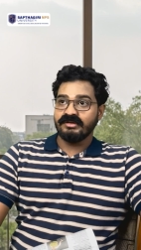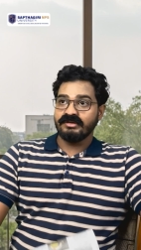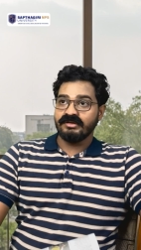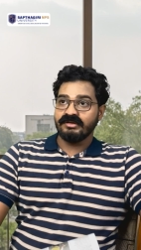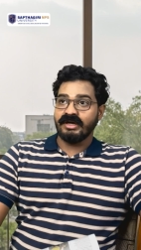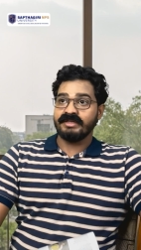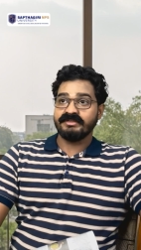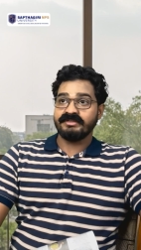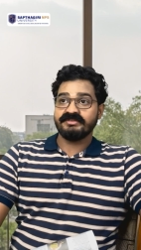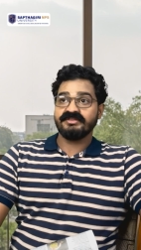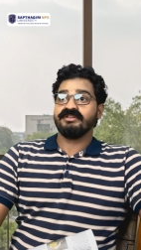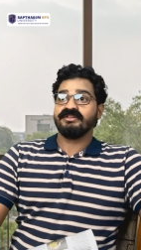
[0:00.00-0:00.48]

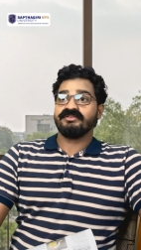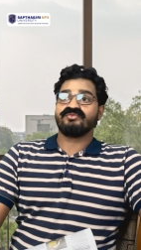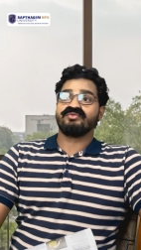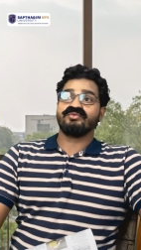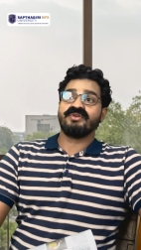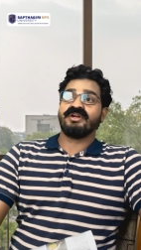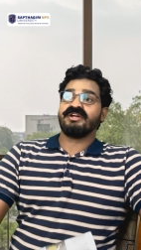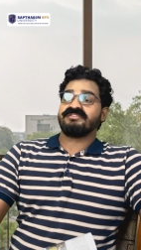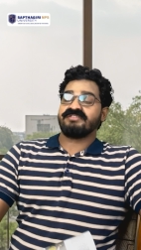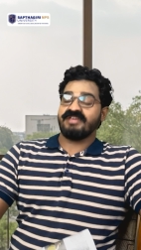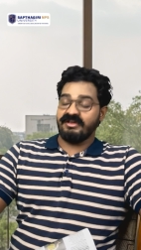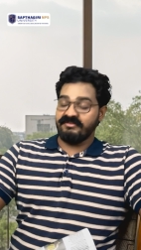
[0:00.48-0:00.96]
I see
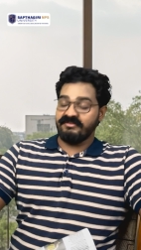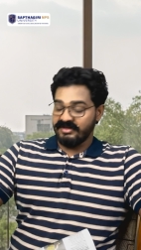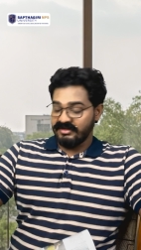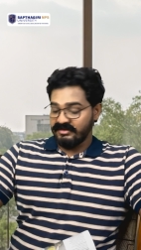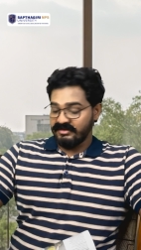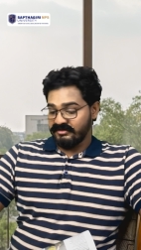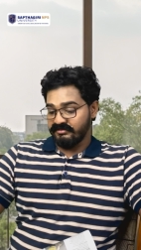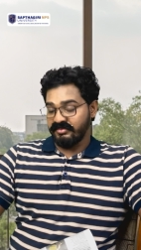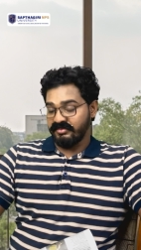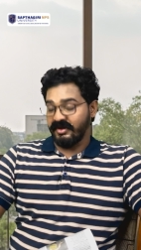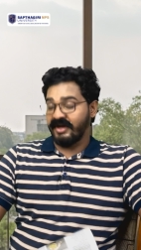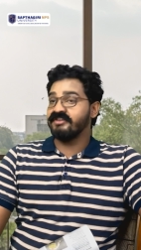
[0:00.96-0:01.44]
students having
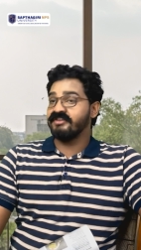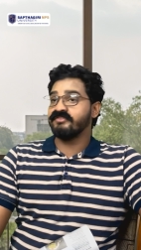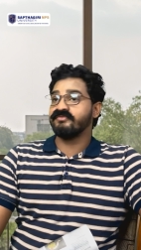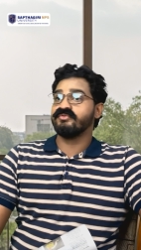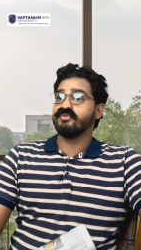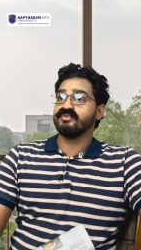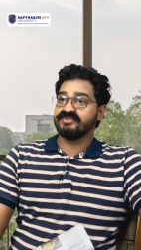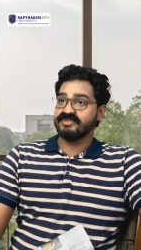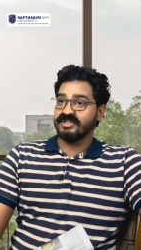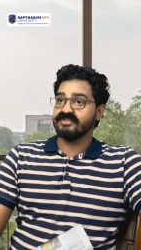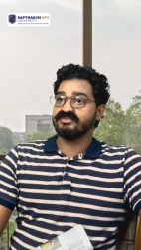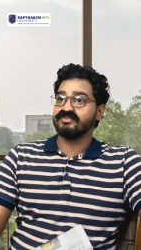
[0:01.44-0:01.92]
a bright
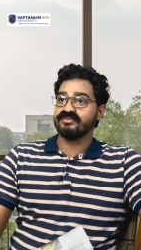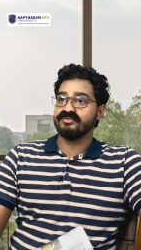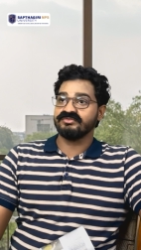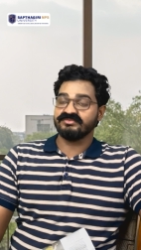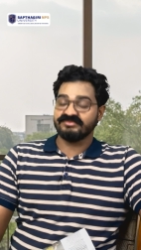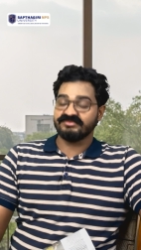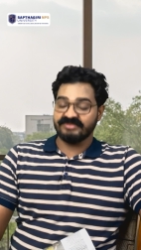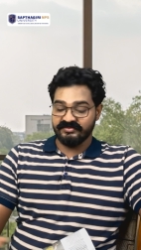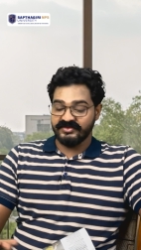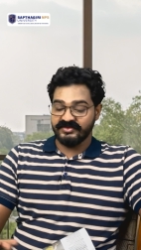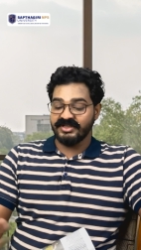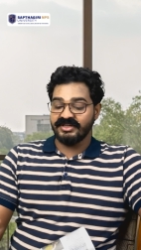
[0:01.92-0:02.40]
future through
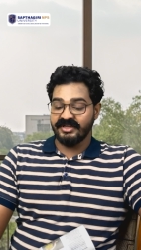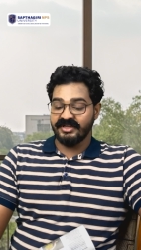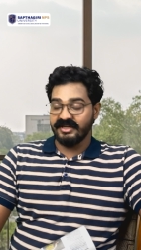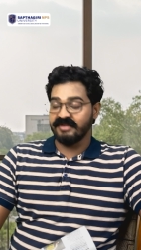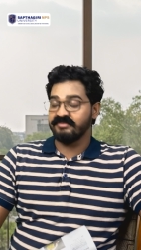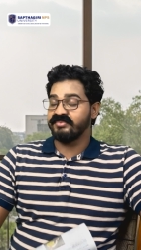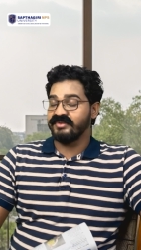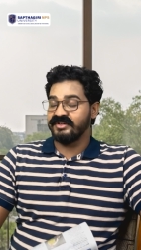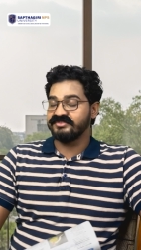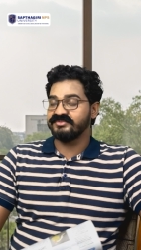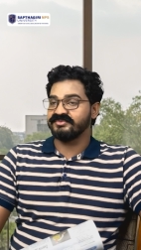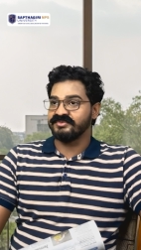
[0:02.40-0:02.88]
Sapthagiri N
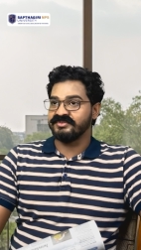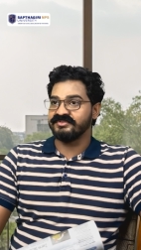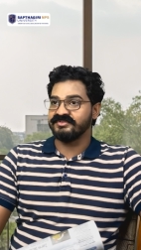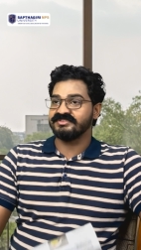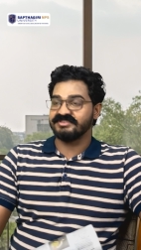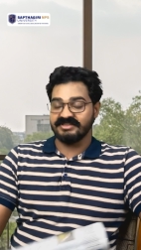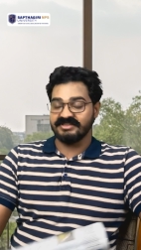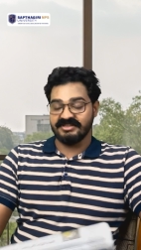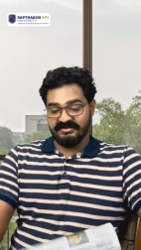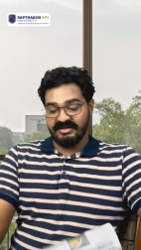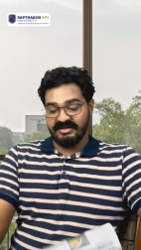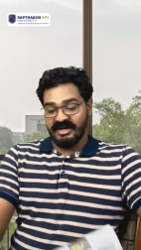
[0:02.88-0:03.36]
P S
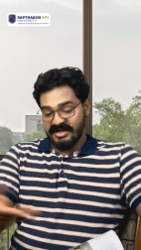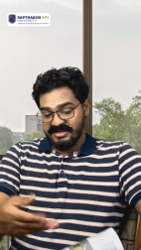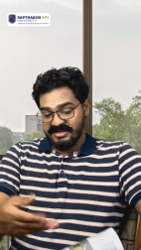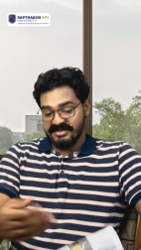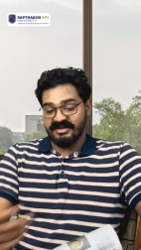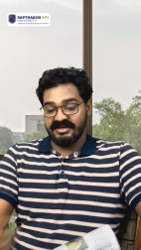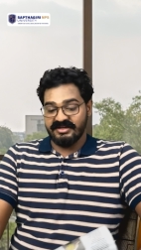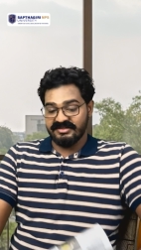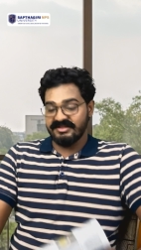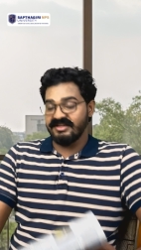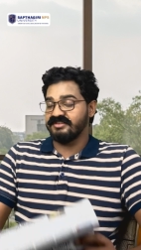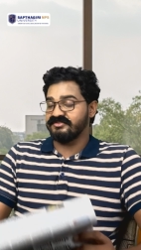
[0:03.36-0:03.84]
University. Even I
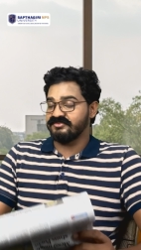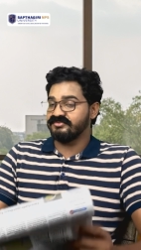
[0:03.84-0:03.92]
read that